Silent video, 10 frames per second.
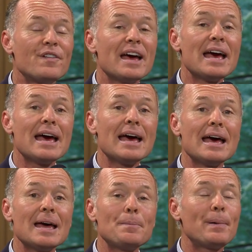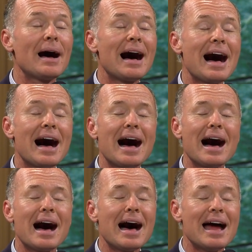fed
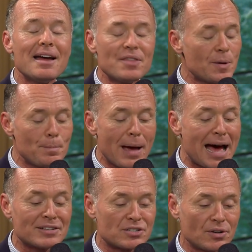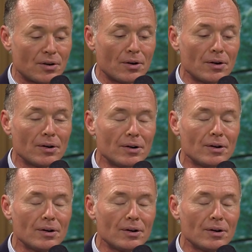by the master